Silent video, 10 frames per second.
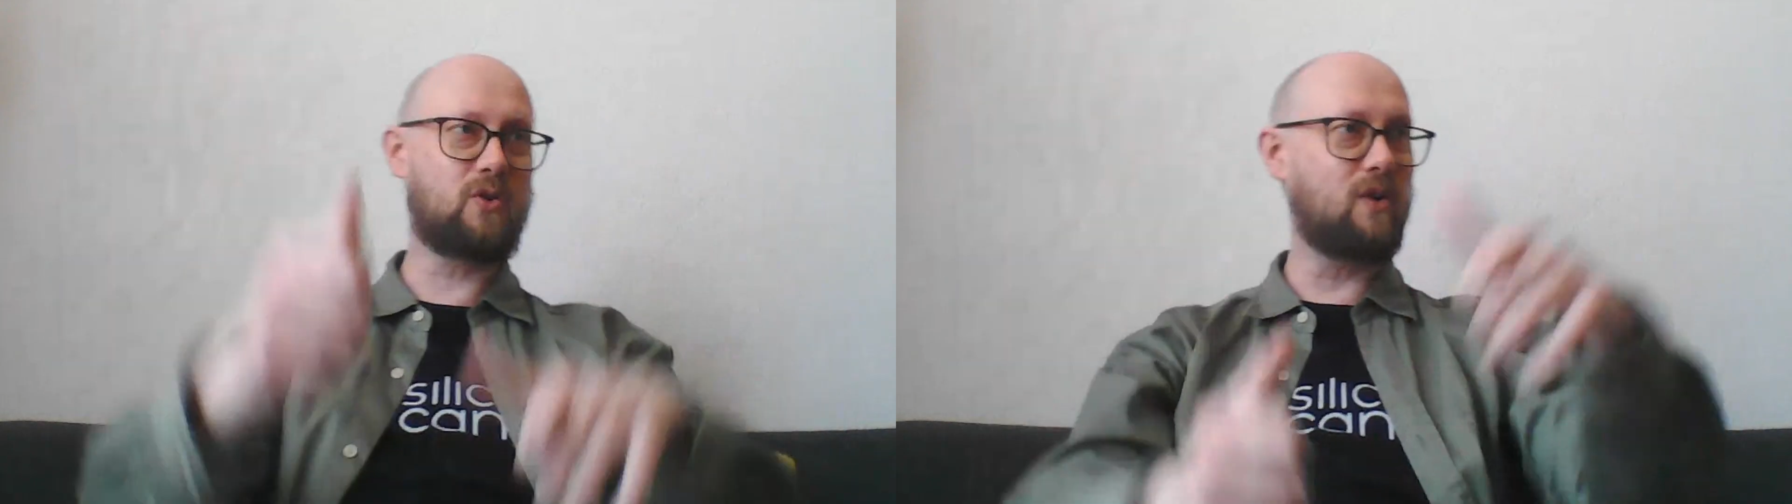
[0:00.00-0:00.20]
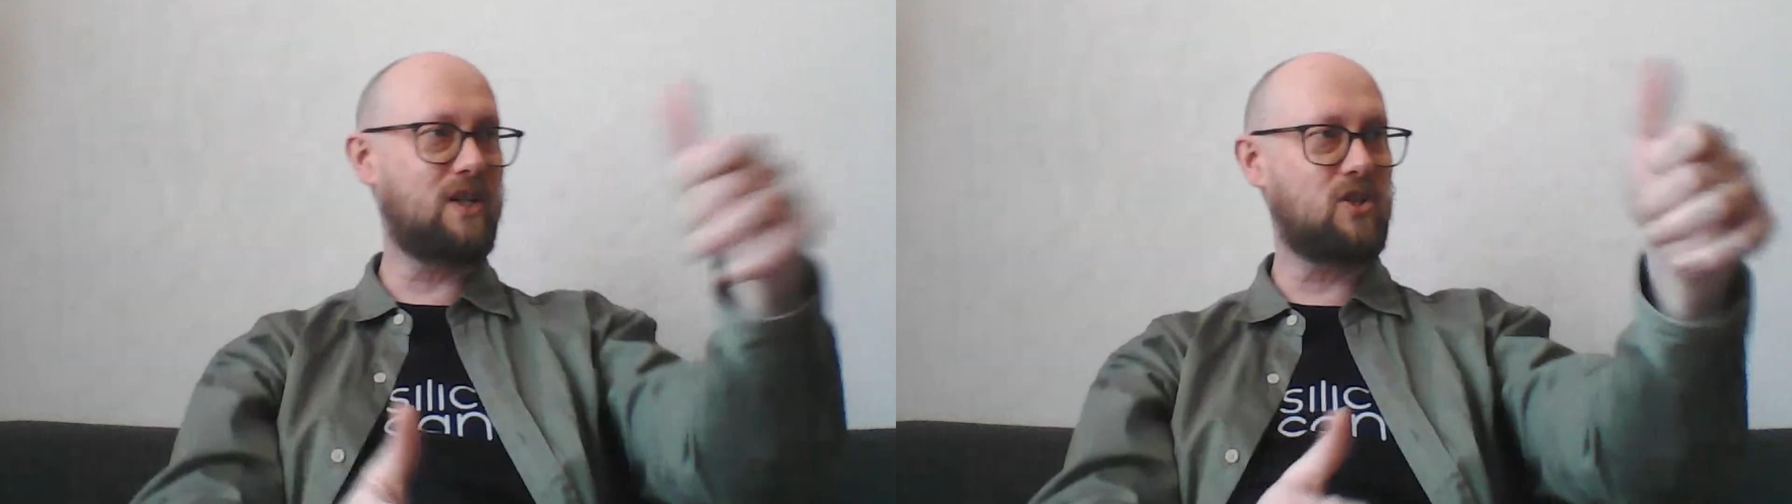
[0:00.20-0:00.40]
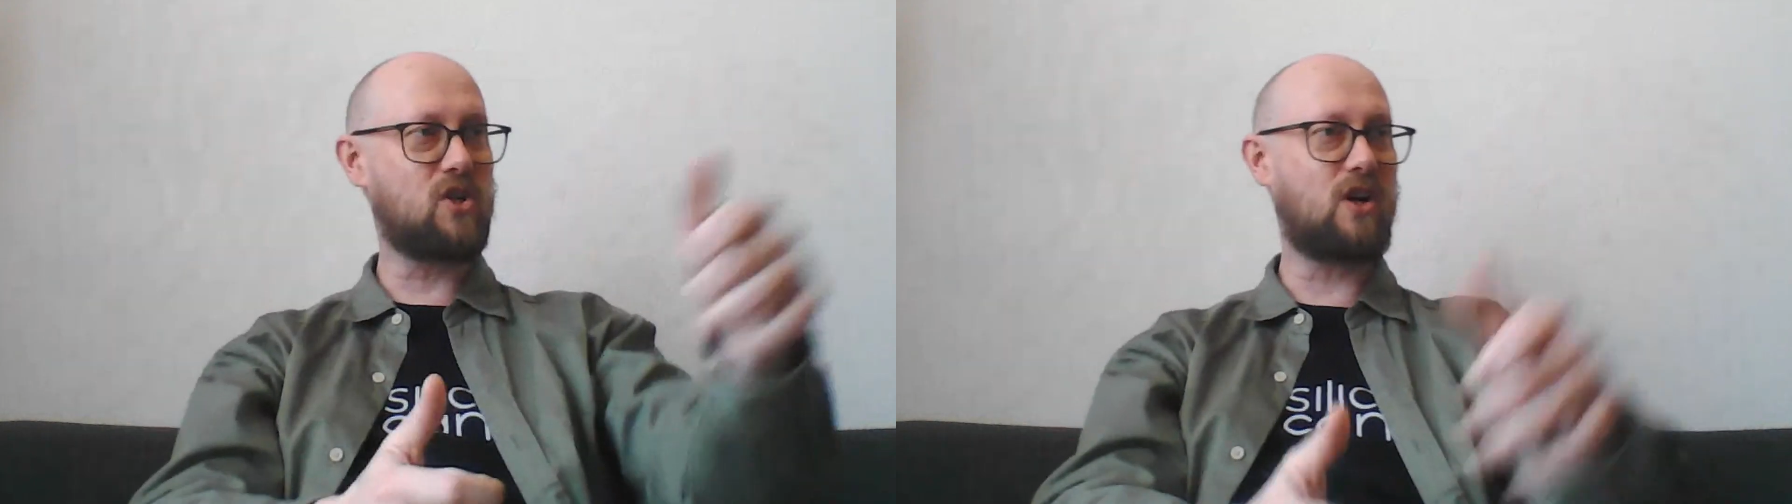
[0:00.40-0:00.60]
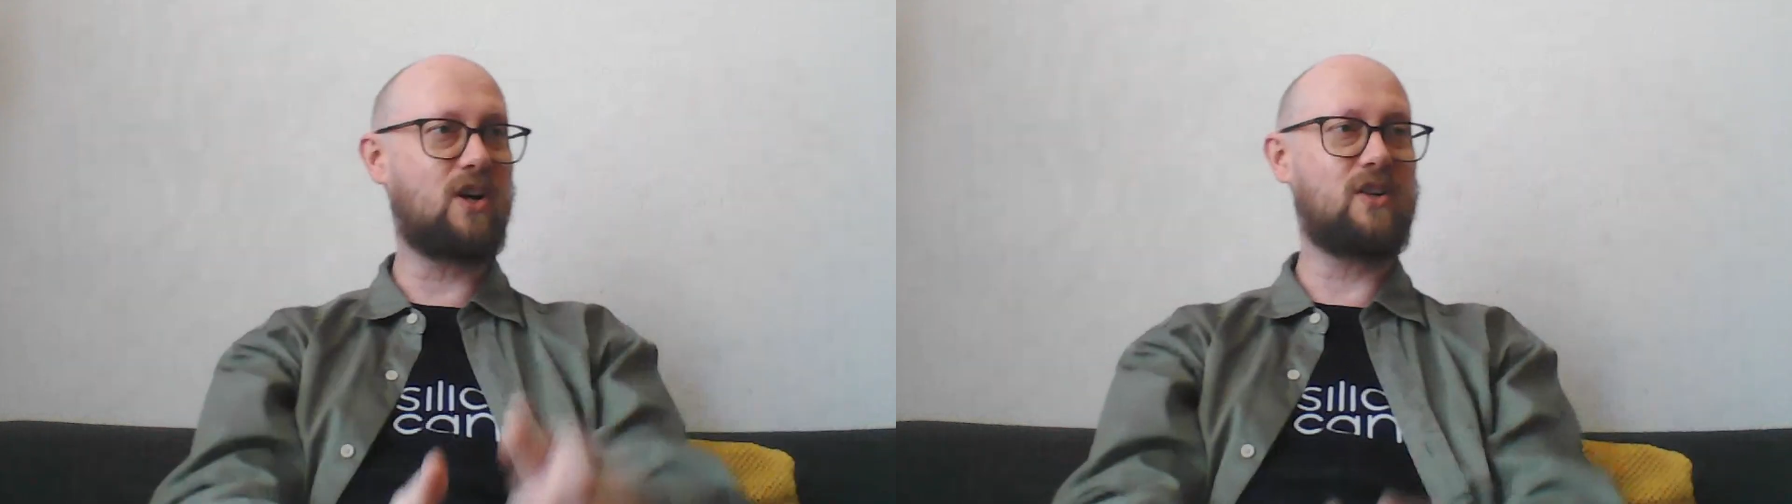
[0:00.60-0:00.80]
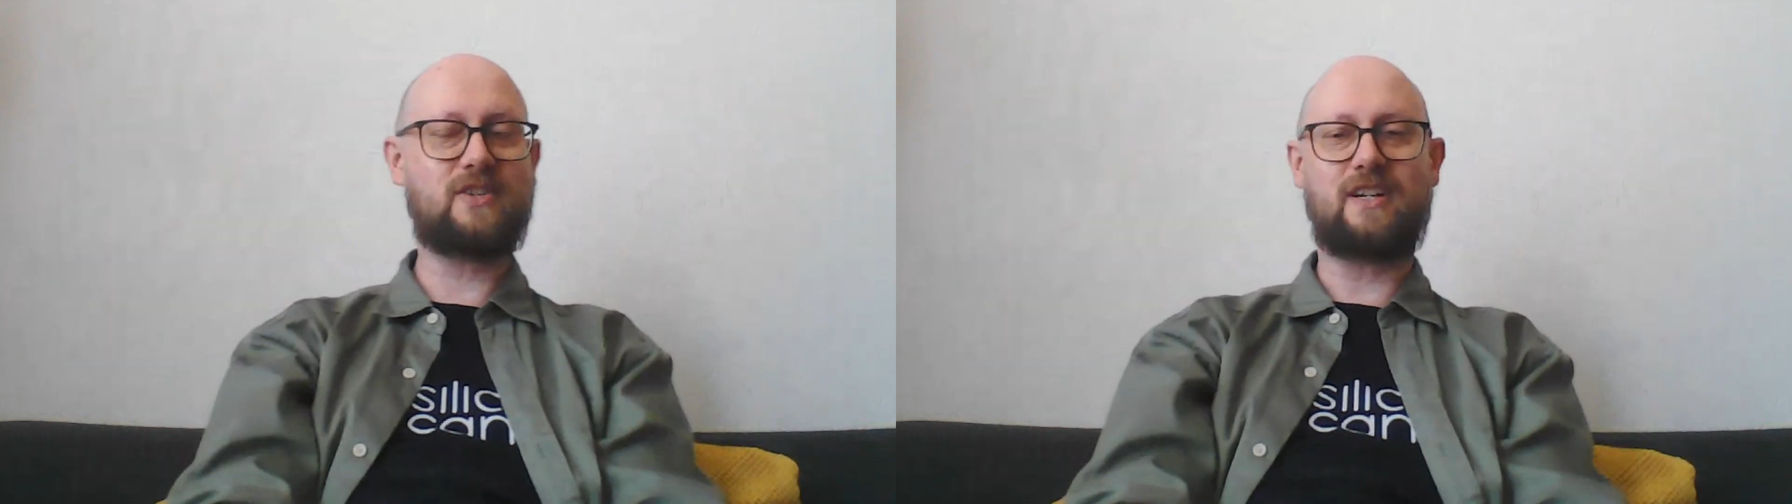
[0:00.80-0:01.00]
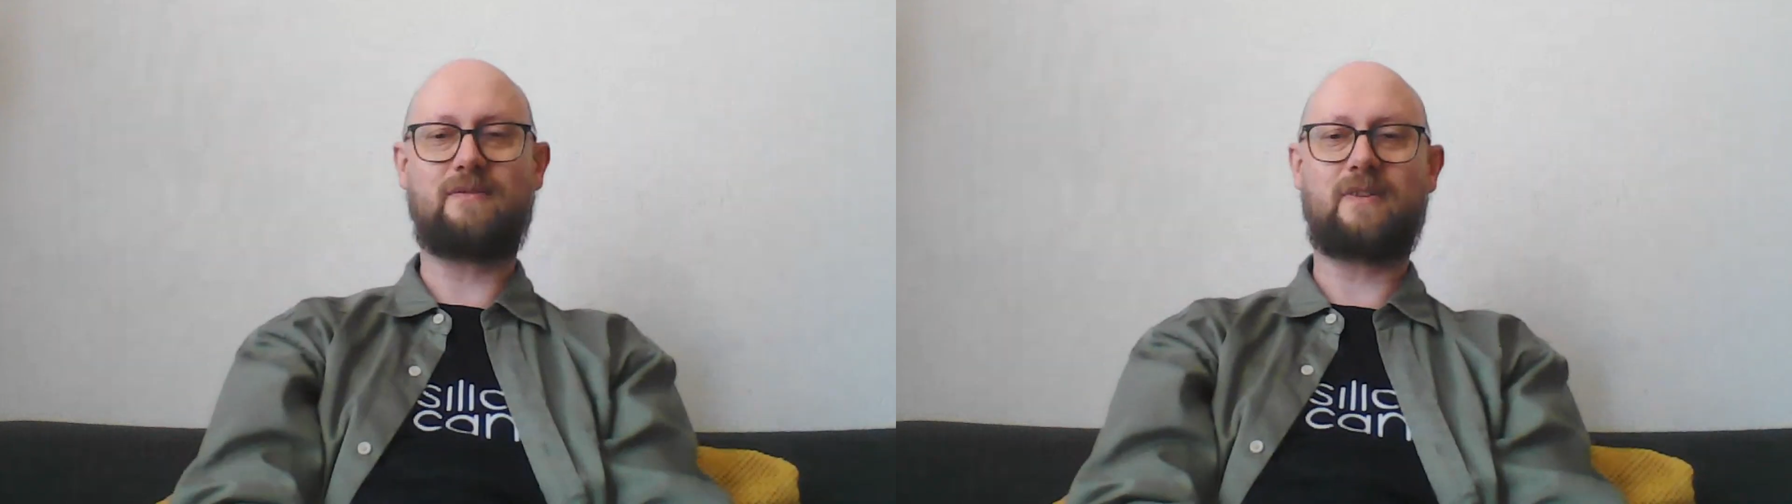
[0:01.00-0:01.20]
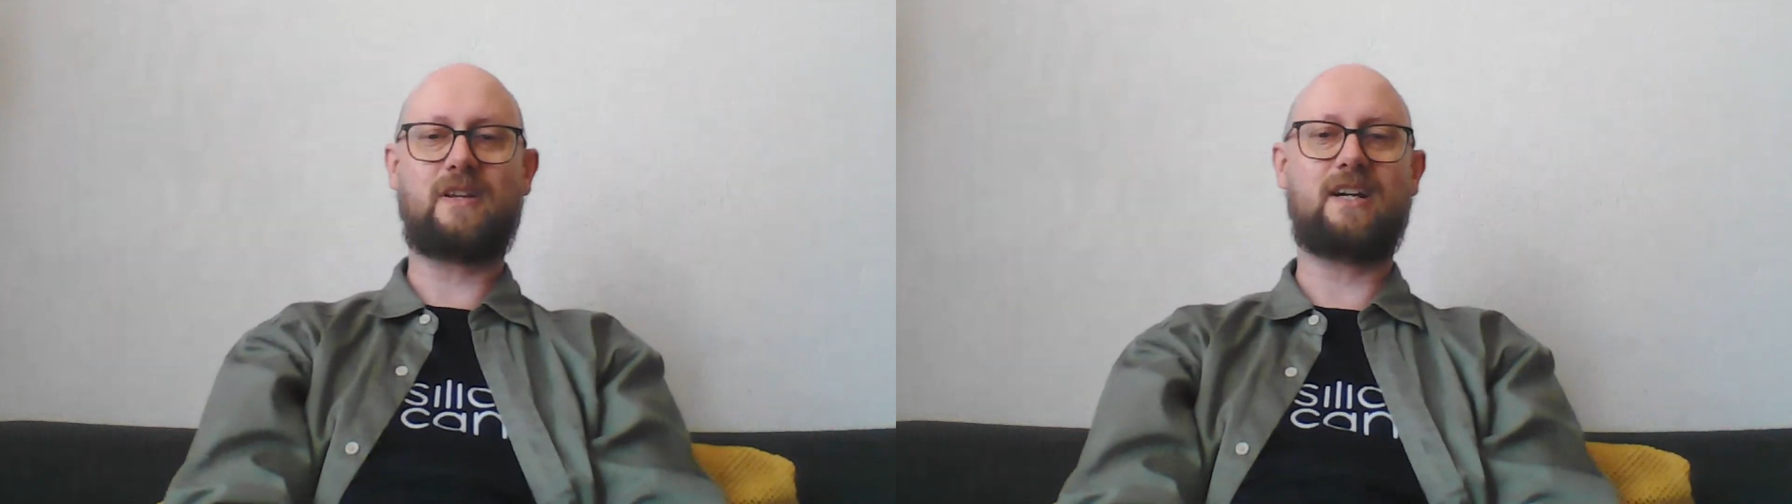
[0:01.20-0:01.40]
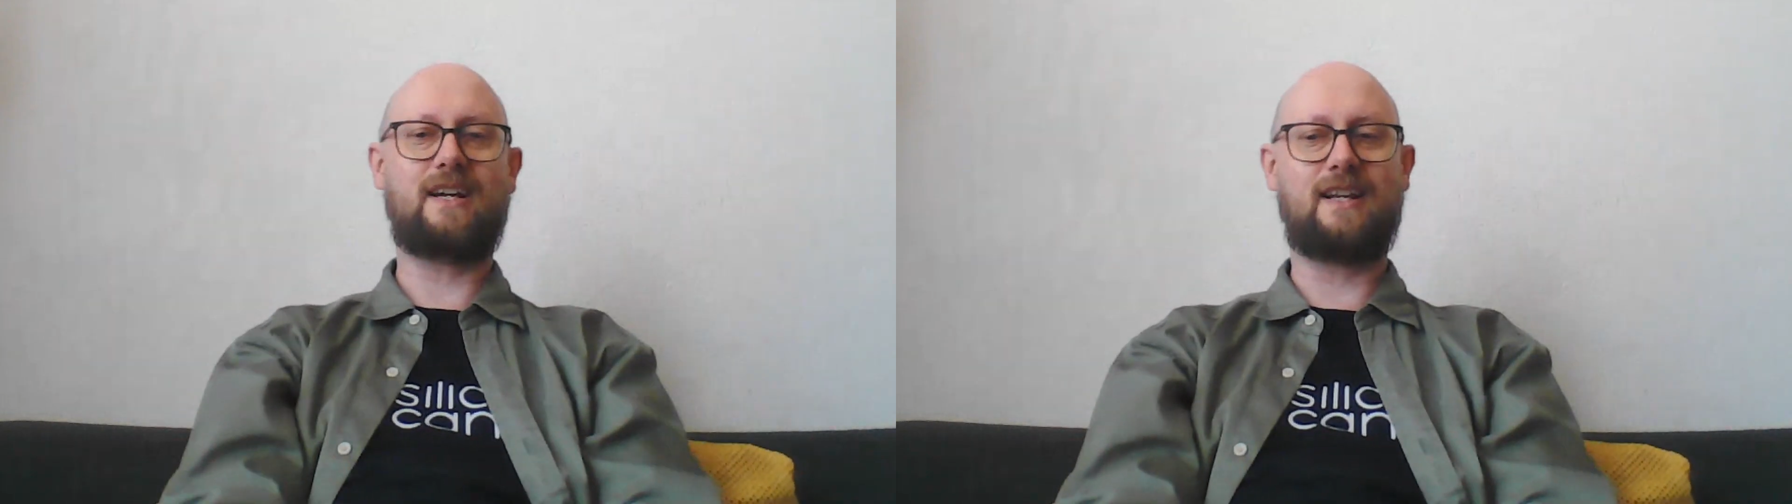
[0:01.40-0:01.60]
screenshots and
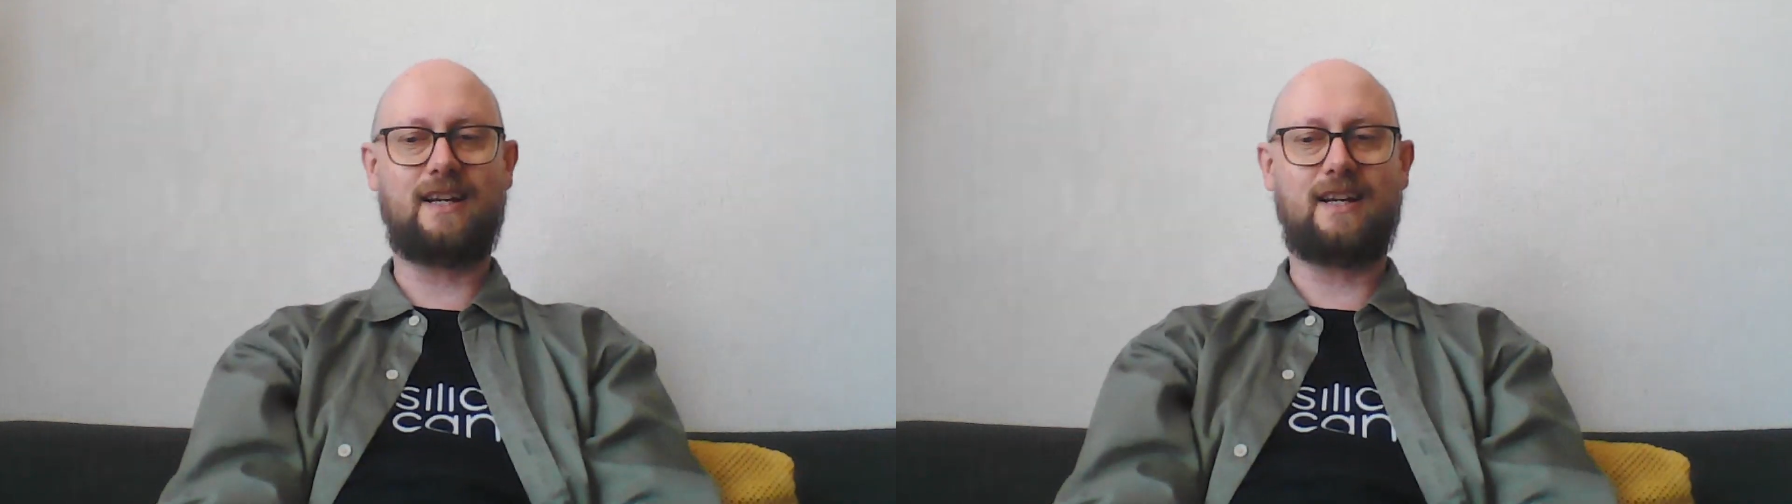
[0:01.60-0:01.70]
everything,